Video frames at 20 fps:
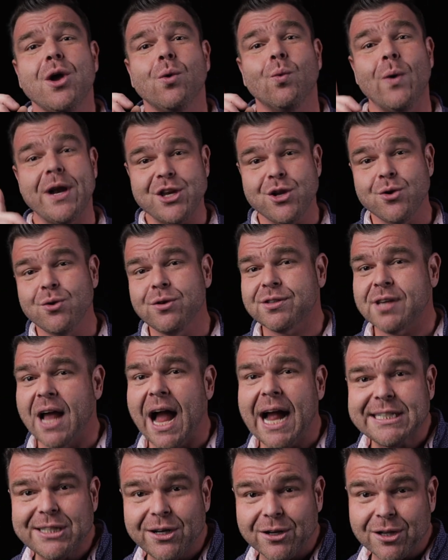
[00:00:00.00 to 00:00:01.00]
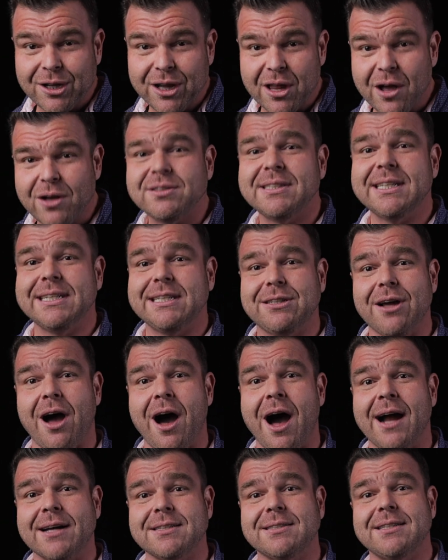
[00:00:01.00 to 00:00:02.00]
when you sign your closing
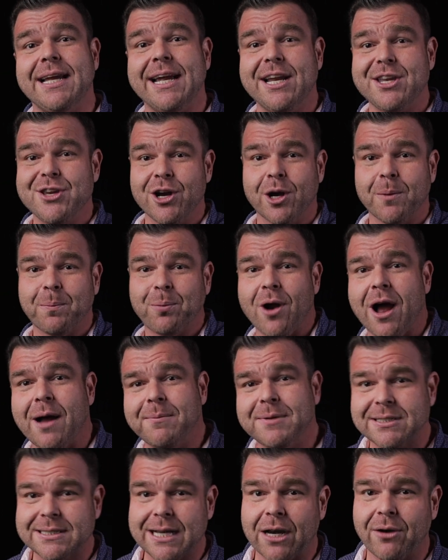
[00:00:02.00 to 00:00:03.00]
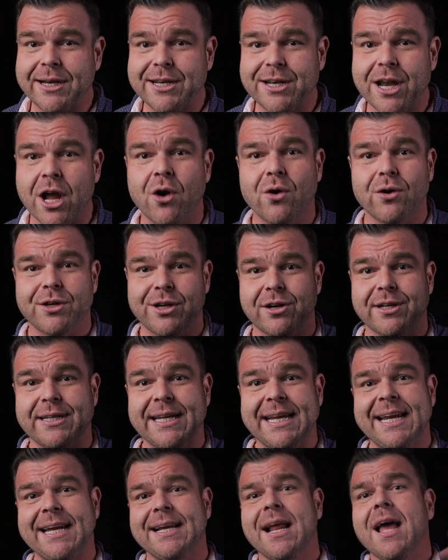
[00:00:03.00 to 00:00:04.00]
docs and your promissory note, your
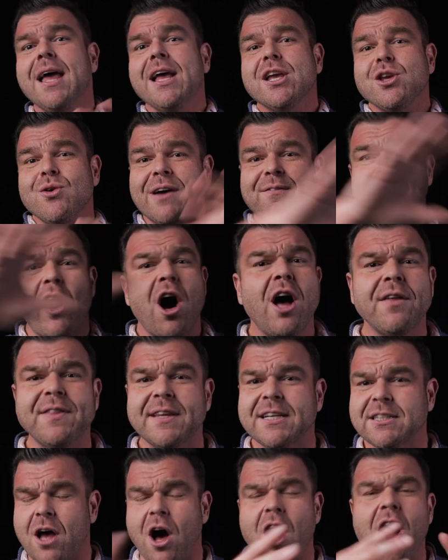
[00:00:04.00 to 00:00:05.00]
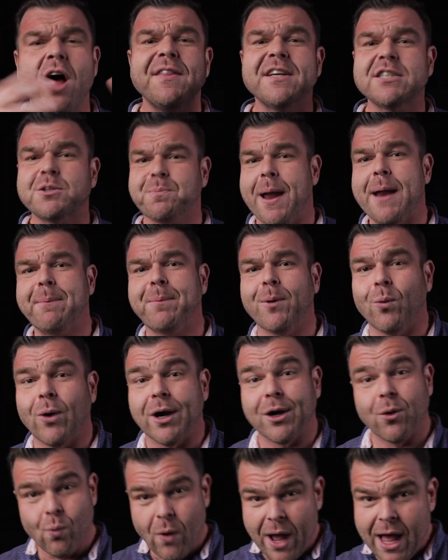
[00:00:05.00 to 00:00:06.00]
deed, you have all this
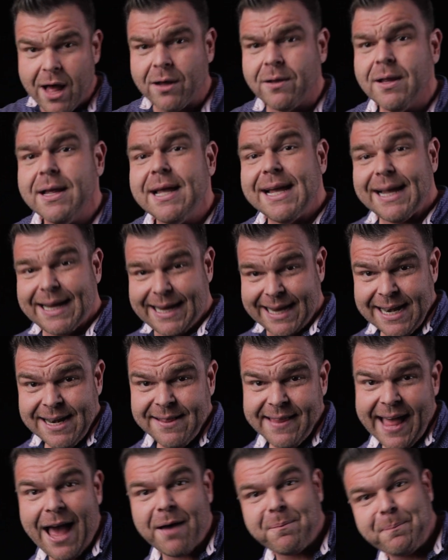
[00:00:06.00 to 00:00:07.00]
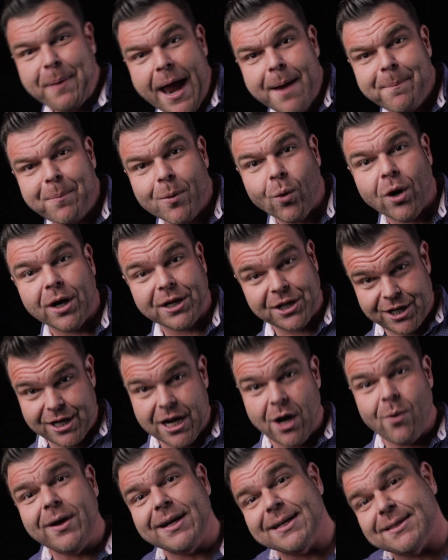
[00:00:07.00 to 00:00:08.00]
paperwork. Well, in that paperwork, you
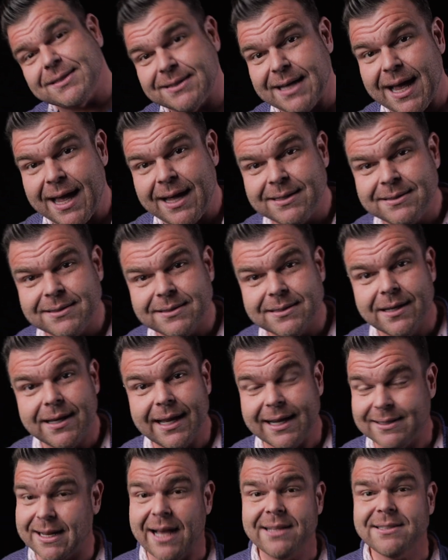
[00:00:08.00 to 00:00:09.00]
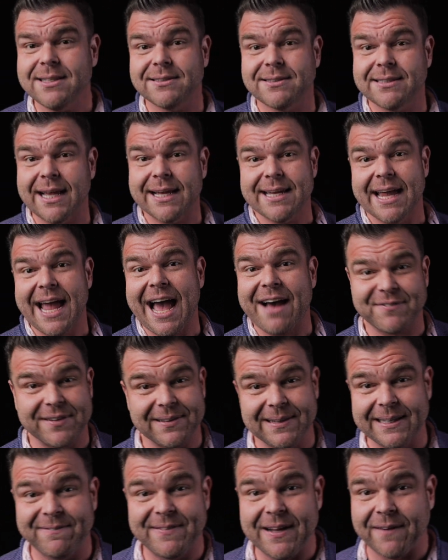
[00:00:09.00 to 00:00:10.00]
know what it says? It doesn't say you have to
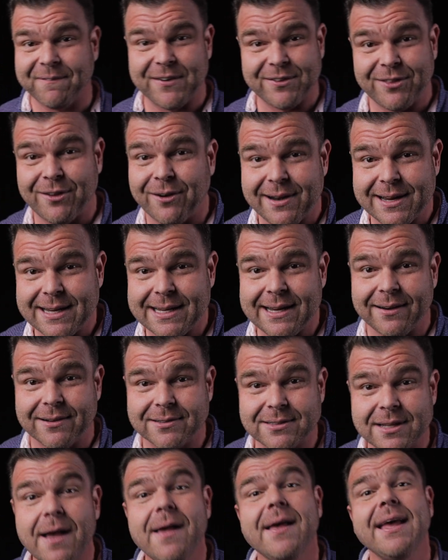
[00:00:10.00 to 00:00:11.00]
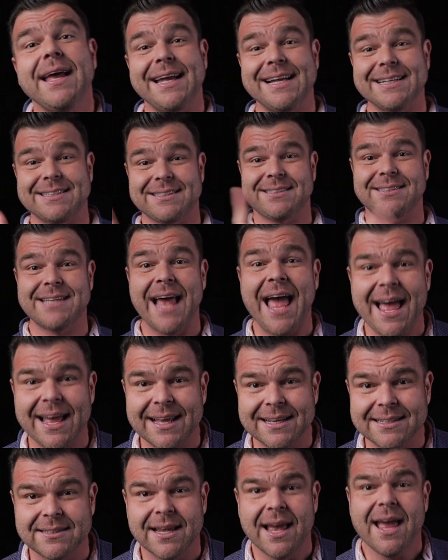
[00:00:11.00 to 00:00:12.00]
live there for 30 years. It
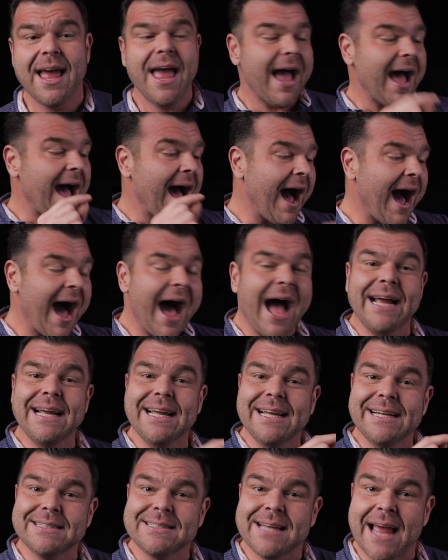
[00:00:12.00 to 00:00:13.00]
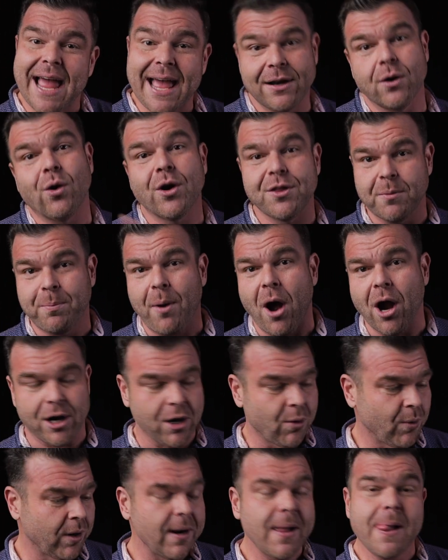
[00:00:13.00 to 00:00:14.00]
says, I intend, or the
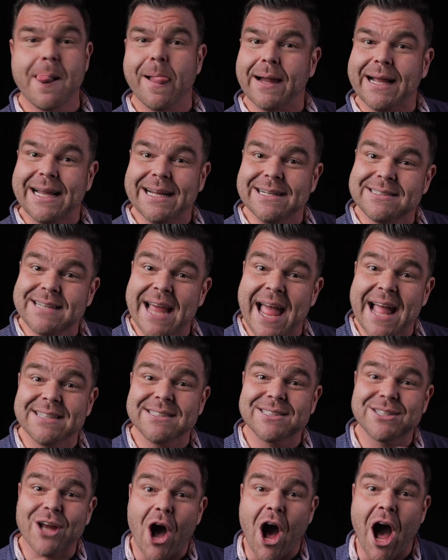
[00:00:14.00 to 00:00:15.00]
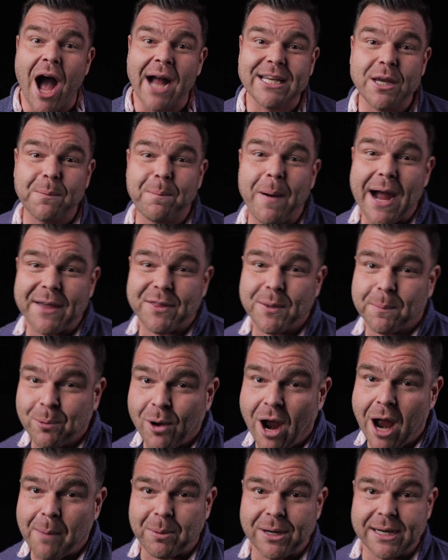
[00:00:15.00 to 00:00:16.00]
borrower intends to occupy the
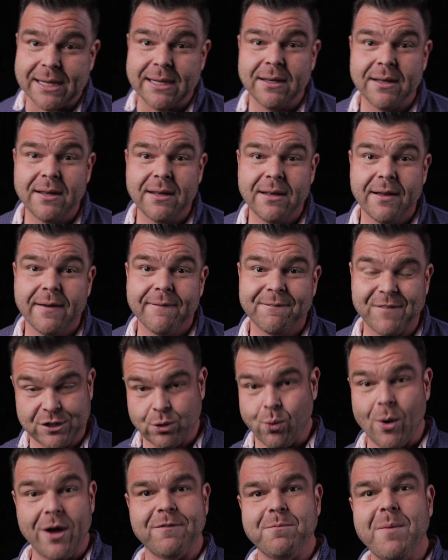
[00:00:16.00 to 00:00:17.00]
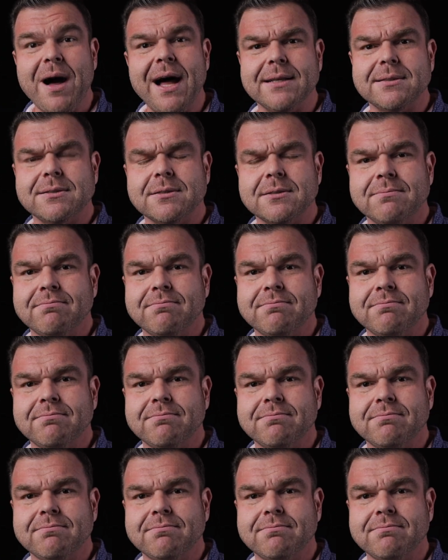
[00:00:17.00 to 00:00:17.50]
property for 12 months.